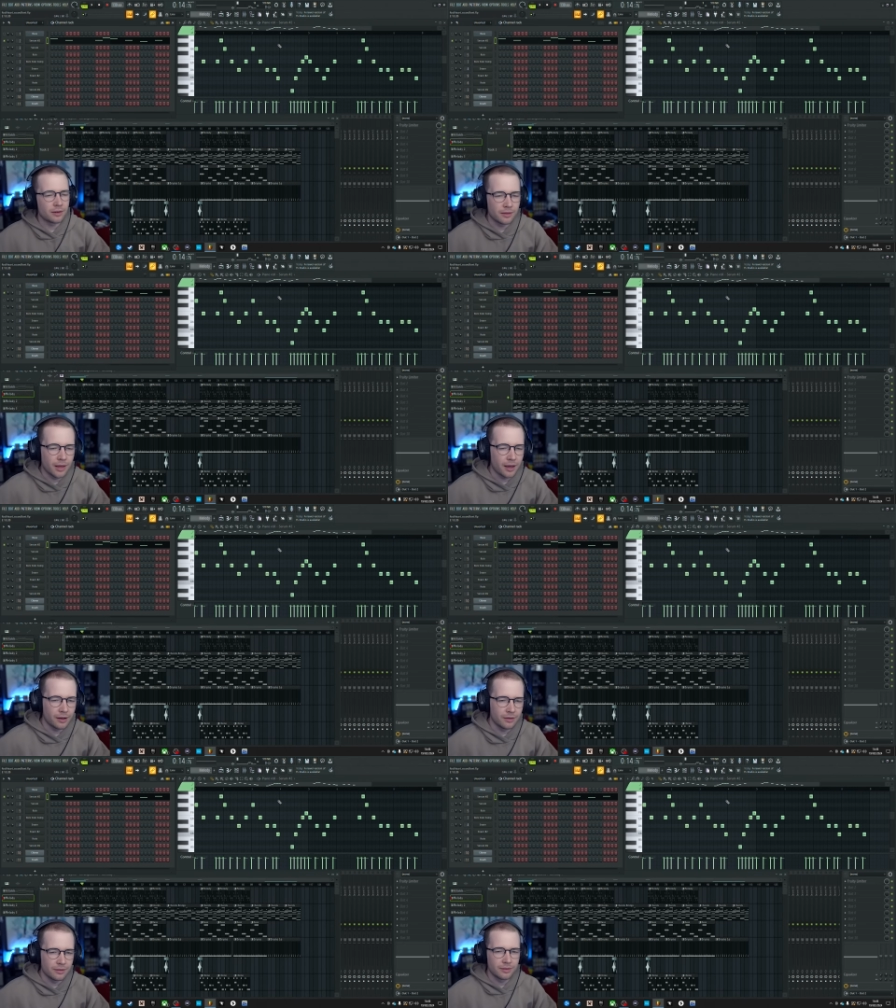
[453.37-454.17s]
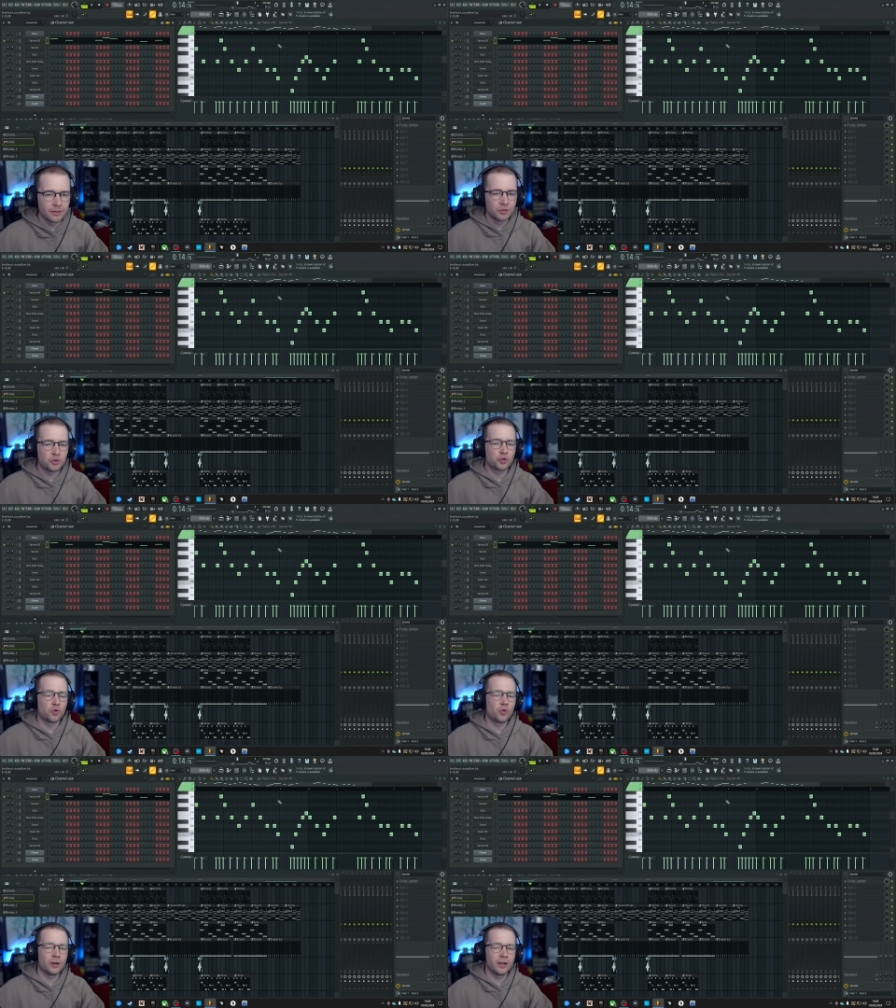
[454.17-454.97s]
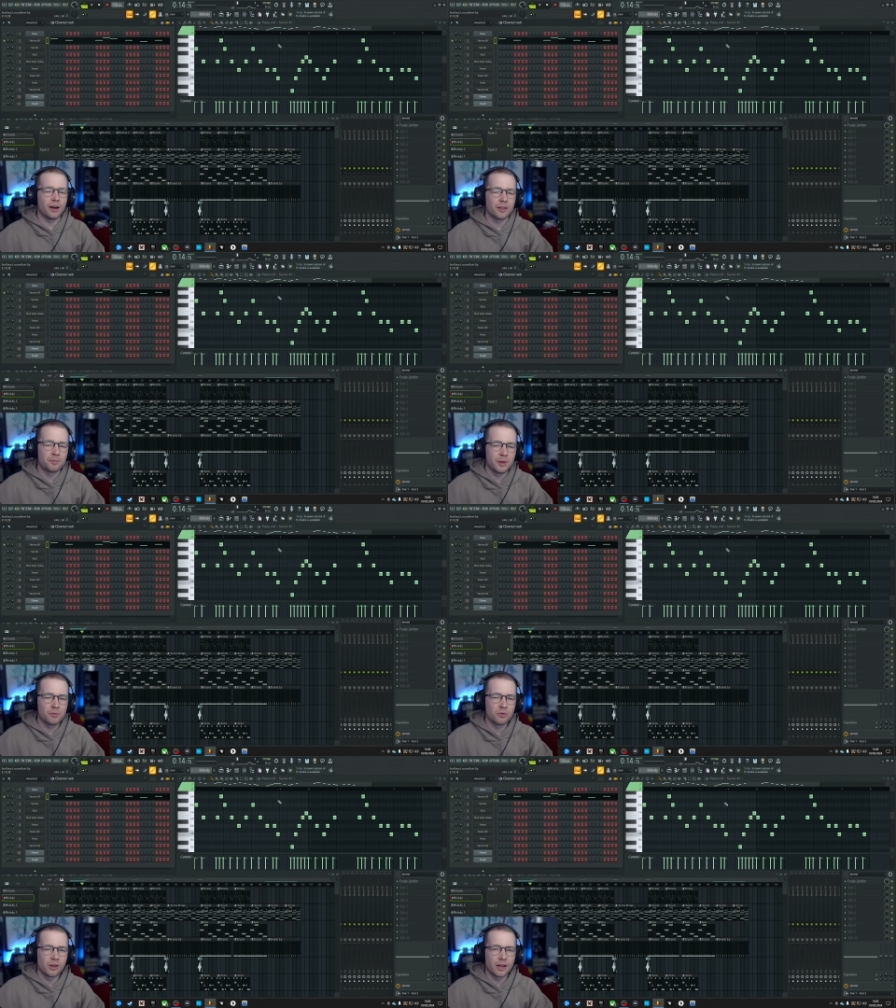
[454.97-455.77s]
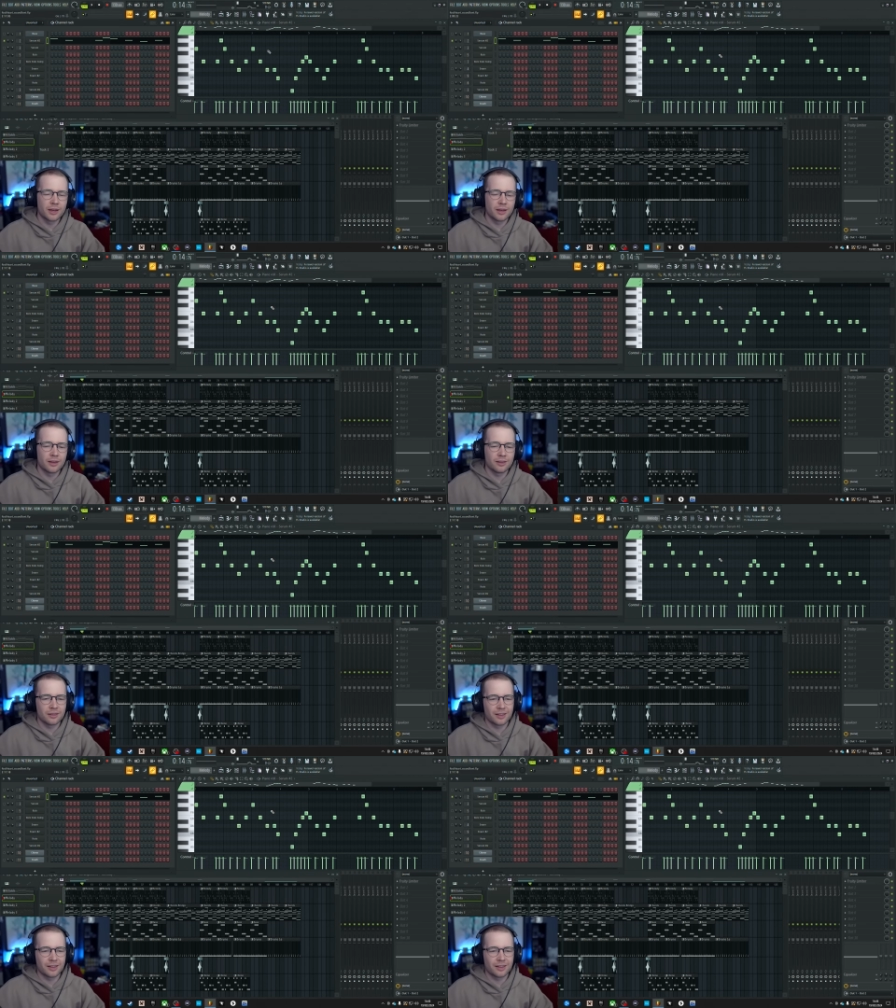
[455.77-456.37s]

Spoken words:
then surely other people will like it.